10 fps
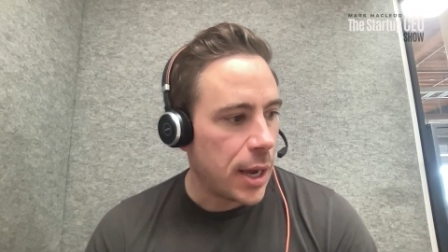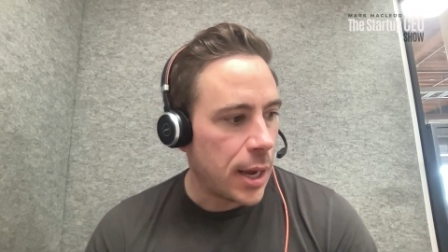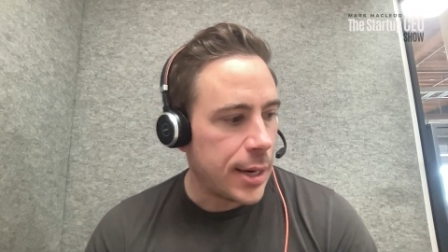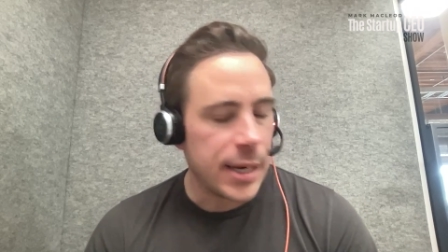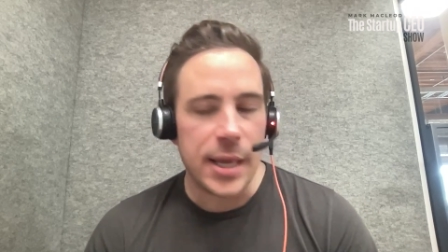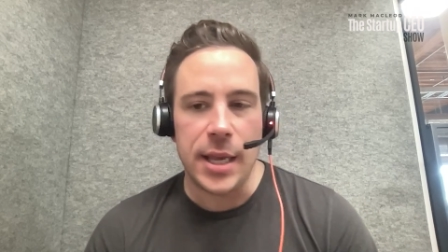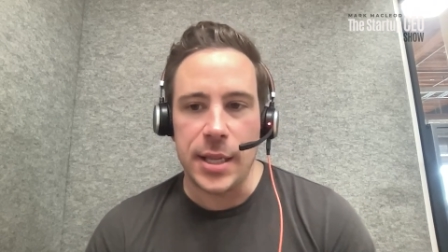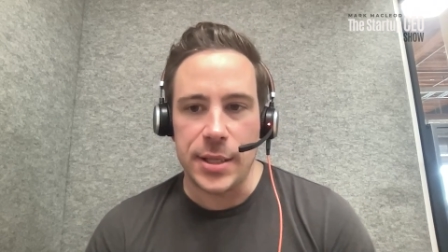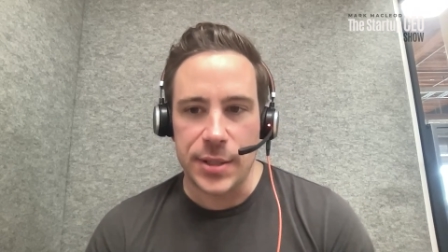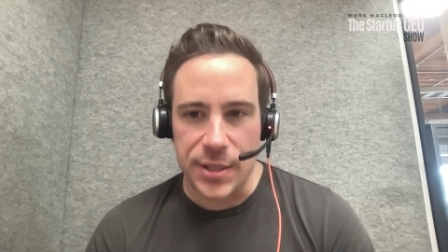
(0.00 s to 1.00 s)
an
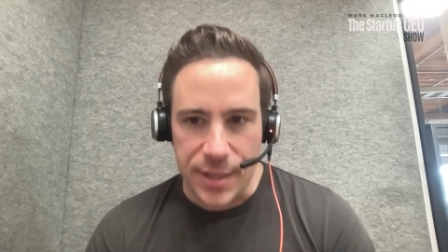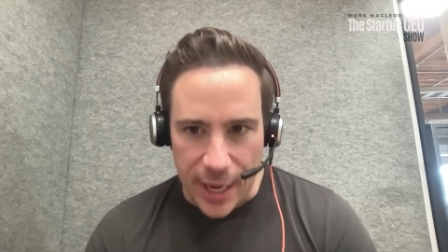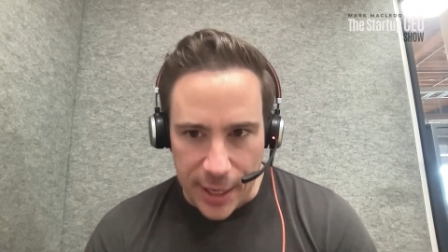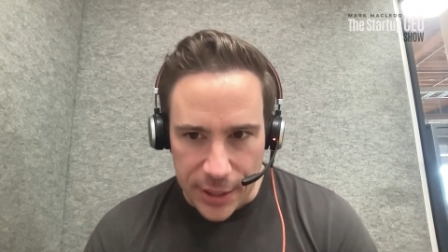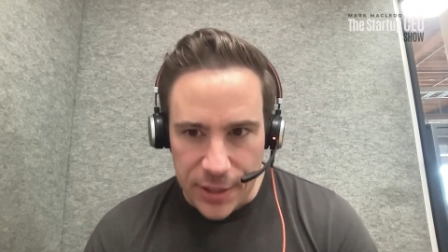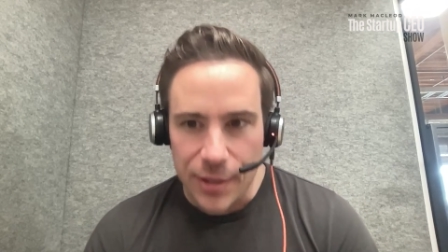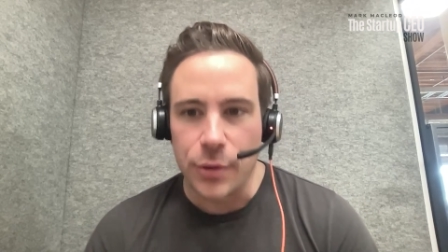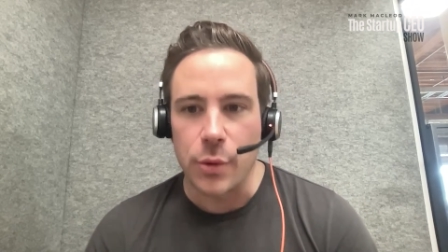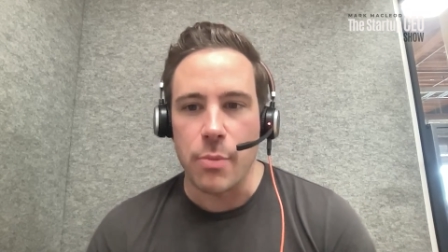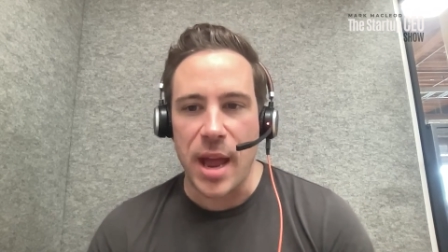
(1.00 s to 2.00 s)
instinct
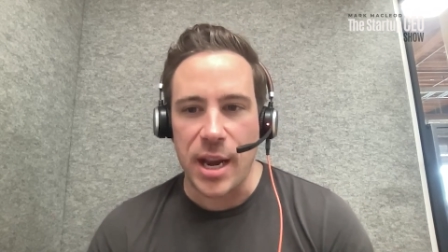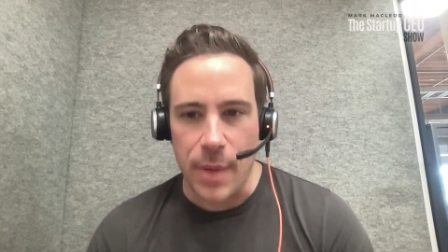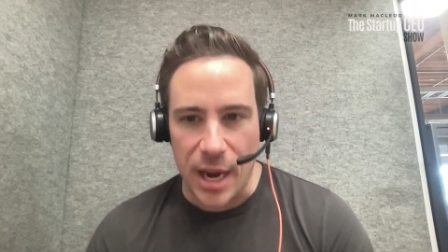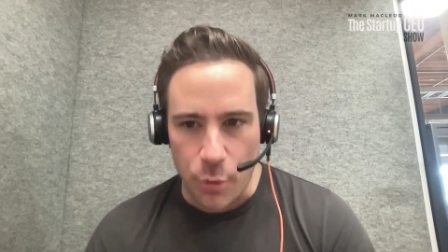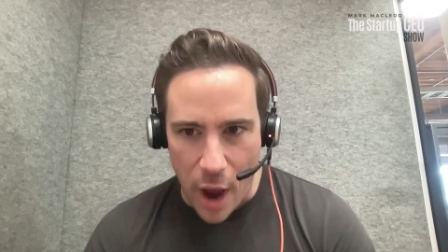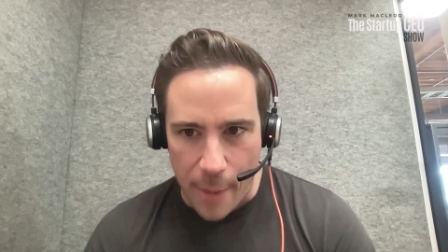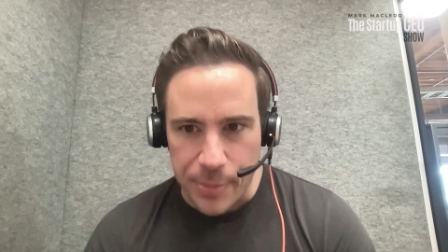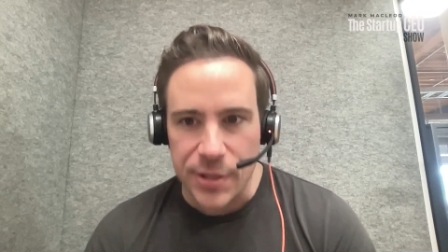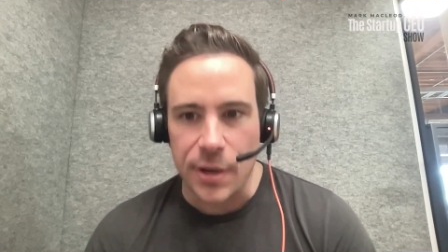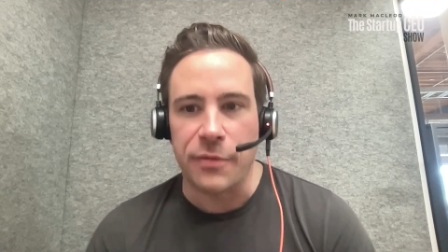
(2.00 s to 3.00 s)
through many, many
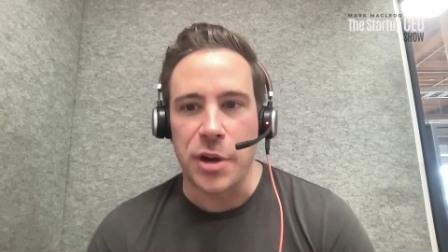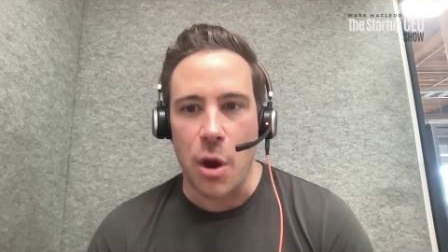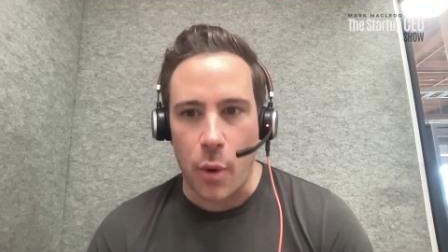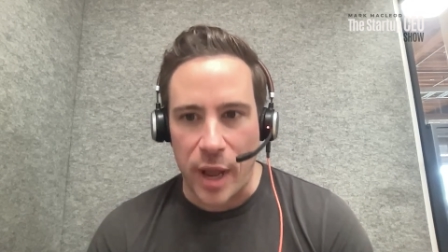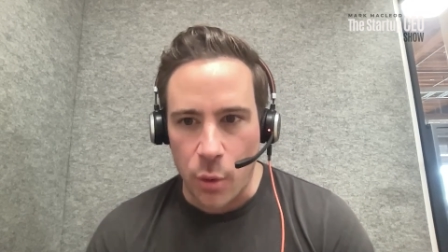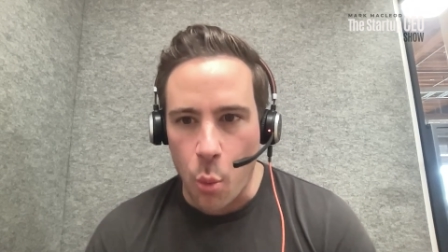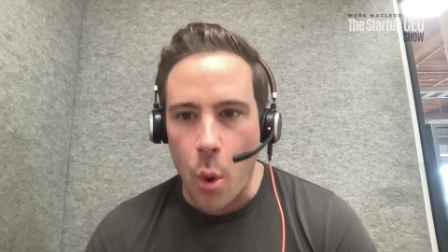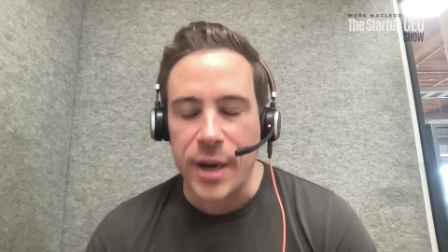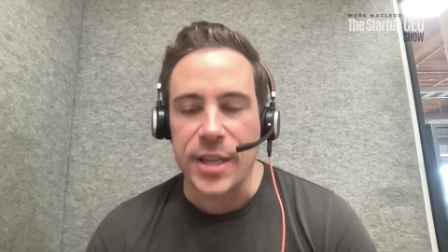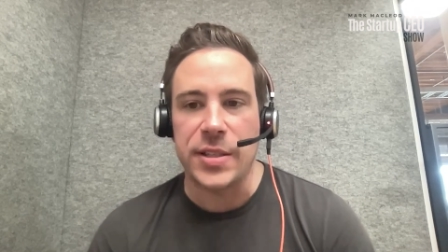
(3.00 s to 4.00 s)
reps of knowing
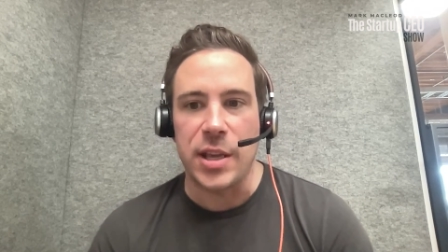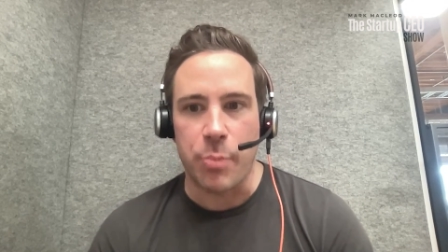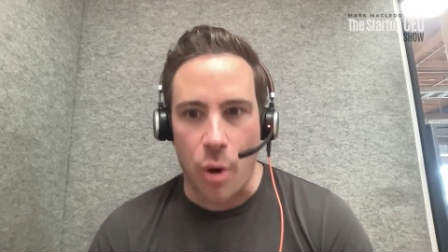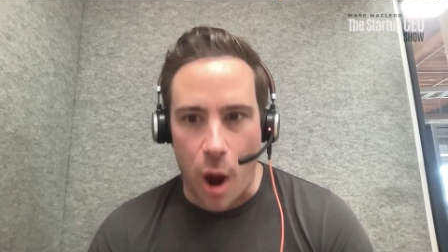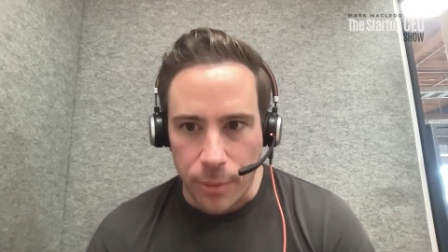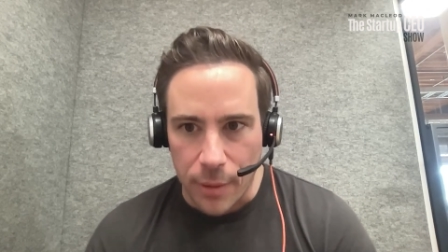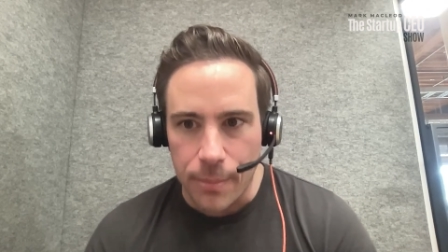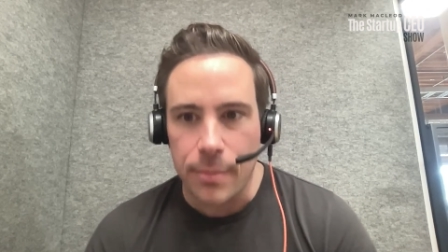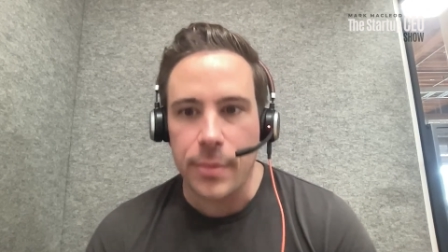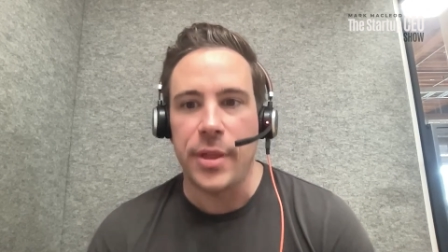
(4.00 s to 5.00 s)
what is the
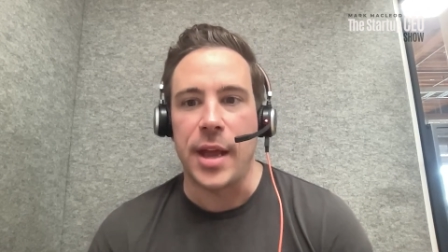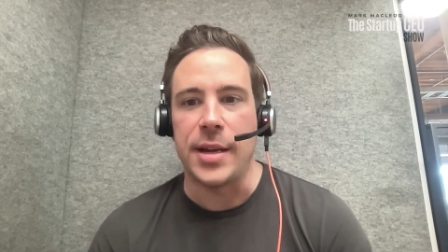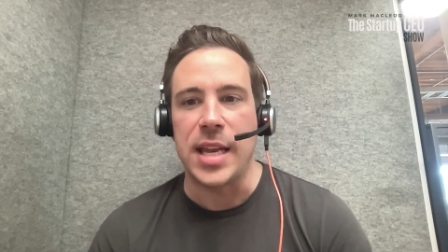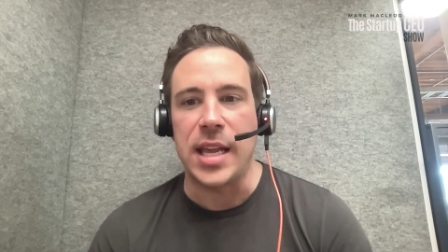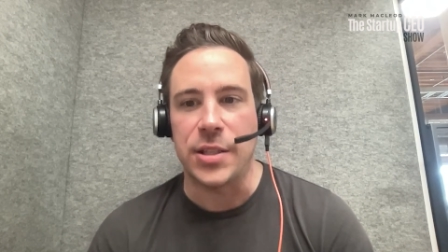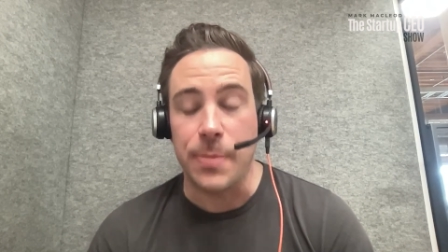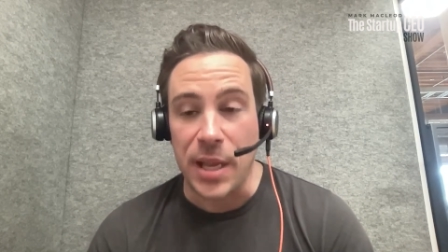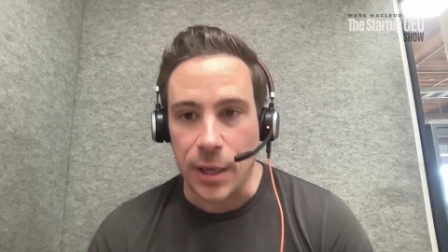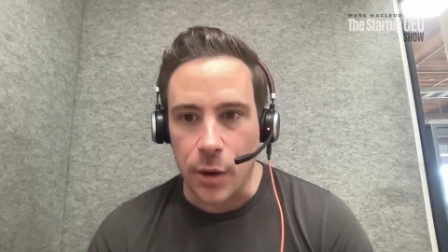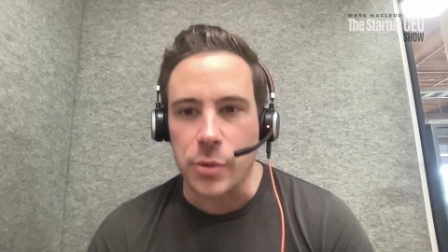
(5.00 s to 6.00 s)
problem that needs
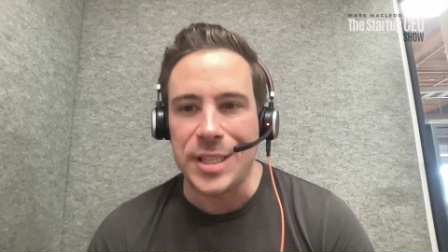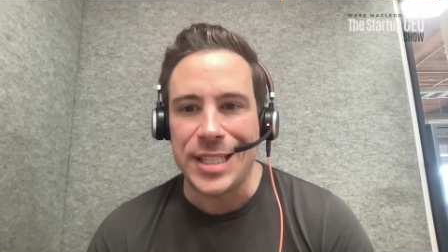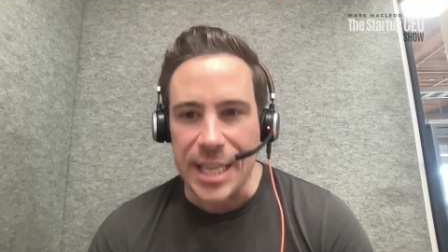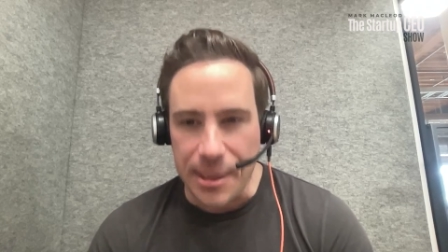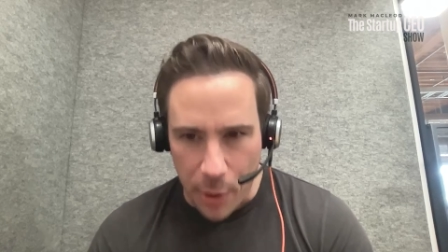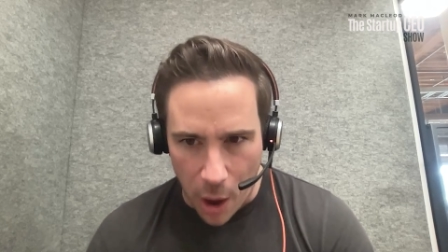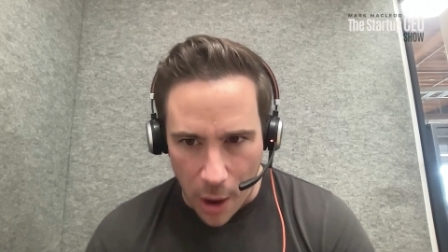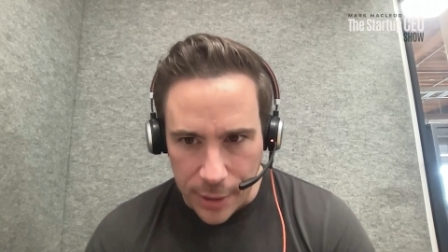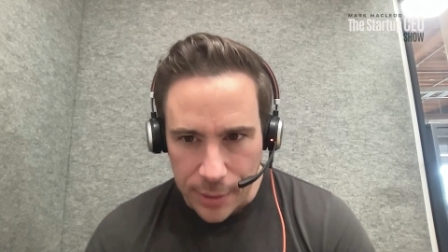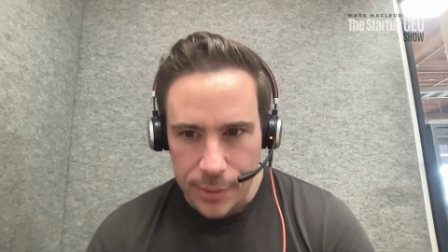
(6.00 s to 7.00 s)
me to go deep
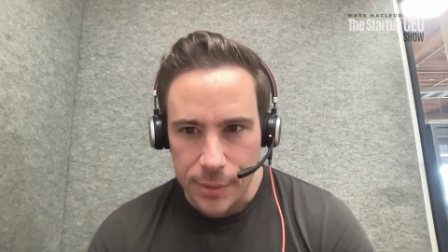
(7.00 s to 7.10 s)
on.